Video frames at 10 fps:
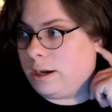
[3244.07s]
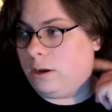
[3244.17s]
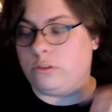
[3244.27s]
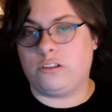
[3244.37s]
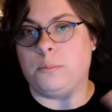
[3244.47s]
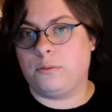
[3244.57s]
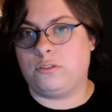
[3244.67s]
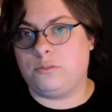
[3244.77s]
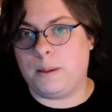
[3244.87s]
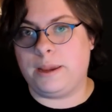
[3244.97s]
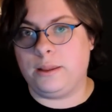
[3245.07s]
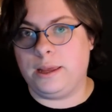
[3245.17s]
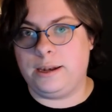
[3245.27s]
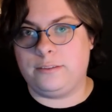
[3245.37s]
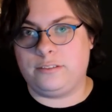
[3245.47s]
I know some have
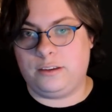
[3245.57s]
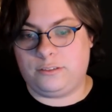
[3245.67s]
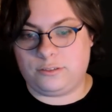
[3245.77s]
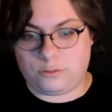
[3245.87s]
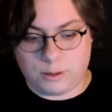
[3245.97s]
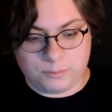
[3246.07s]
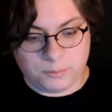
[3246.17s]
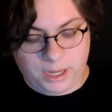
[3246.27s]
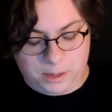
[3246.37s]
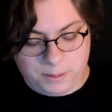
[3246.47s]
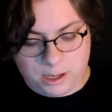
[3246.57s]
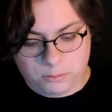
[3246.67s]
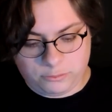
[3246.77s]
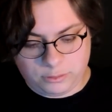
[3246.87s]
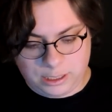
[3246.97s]
speculated since Cryptum came
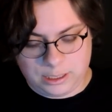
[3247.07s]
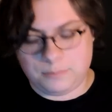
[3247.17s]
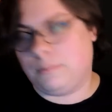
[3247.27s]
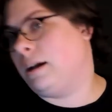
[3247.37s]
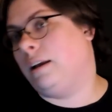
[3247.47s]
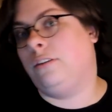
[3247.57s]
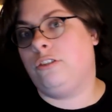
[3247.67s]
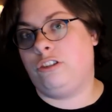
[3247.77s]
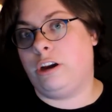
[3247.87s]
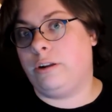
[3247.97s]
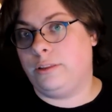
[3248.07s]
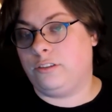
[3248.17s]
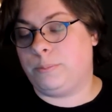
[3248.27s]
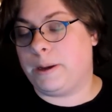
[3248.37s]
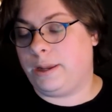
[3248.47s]
out, and I shared in
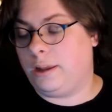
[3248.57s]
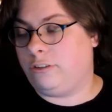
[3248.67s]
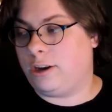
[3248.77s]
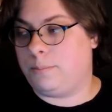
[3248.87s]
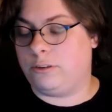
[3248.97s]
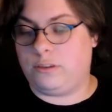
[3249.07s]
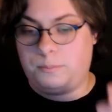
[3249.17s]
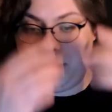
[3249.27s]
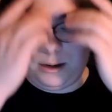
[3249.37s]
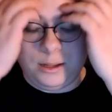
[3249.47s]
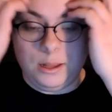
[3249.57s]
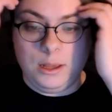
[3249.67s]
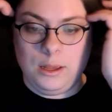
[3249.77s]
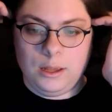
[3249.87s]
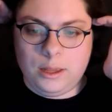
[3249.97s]
this speculation, I must admit,
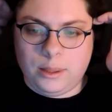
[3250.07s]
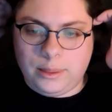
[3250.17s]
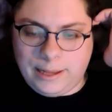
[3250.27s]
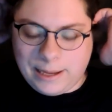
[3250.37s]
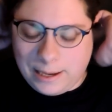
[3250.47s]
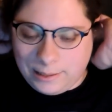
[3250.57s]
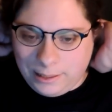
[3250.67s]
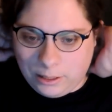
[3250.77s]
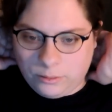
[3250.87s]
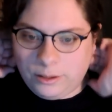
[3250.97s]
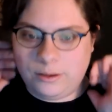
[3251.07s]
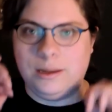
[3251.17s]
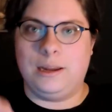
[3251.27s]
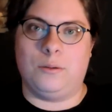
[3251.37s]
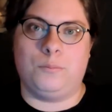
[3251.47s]
that you know
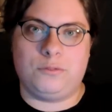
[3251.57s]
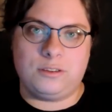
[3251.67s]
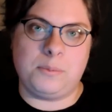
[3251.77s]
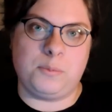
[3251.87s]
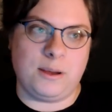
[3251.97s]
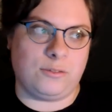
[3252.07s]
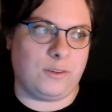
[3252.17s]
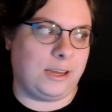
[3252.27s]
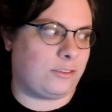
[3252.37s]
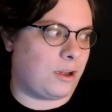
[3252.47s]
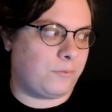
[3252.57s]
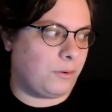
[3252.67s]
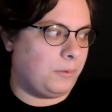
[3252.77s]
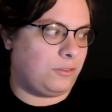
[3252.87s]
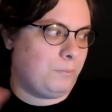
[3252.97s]
there you know slip space flakes come
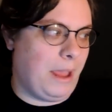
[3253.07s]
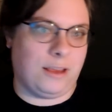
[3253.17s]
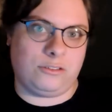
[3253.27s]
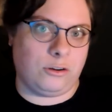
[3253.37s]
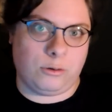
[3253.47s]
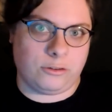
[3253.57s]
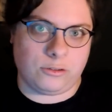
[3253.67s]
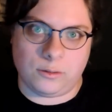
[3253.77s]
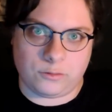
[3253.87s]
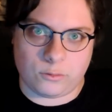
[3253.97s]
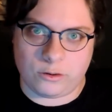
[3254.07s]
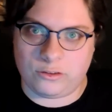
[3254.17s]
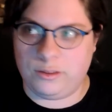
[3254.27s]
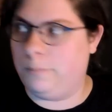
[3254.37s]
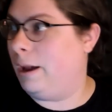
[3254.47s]
from this master crystal of
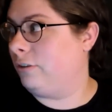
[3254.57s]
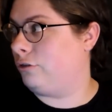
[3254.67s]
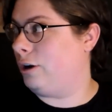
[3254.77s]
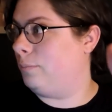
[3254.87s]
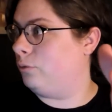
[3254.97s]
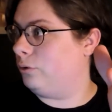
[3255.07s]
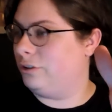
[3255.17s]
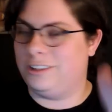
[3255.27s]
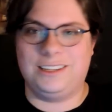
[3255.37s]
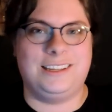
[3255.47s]
sorts, the Master Emerald,